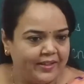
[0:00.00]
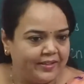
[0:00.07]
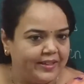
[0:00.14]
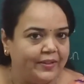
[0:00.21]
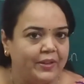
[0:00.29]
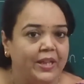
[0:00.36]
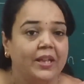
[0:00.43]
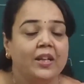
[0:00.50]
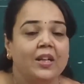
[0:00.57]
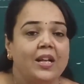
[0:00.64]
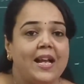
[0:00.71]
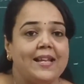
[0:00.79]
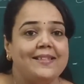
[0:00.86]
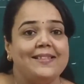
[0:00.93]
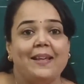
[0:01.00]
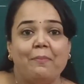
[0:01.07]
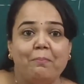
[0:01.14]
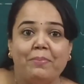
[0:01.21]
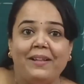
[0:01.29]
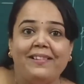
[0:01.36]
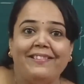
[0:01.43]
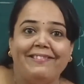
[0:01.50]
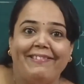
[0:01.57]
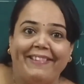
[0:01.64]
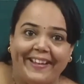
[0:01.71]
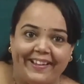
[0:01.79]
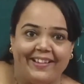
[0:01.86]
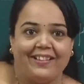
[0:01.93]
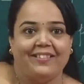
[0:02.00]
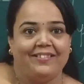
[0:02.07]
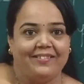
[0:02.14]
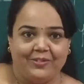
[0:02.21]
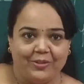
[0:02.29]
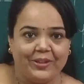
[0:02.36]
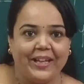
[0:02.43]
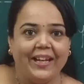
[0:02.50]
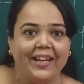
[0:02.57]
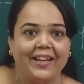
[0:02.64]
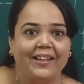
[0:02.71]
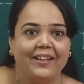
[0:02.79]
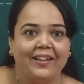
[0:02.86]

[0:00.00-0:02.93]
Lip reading: They assembled there. Okay.